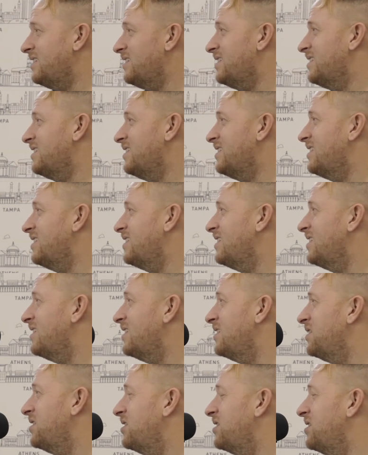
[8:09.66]

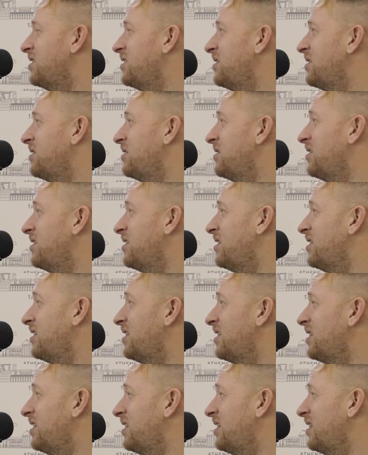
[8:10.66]

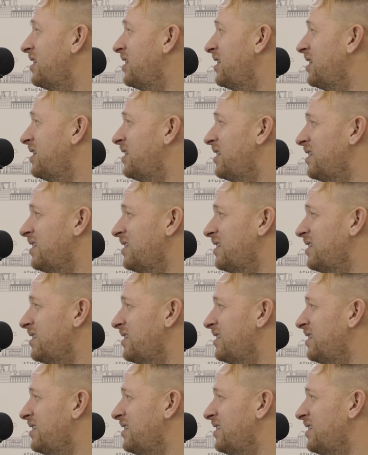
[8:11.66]

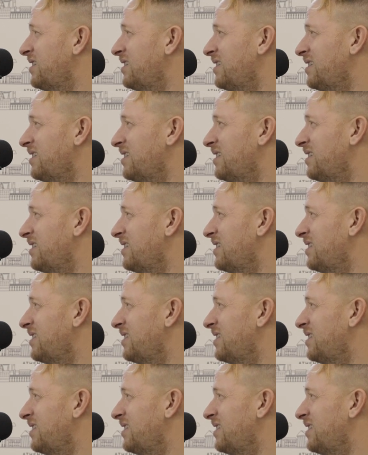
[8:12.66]
[no speech]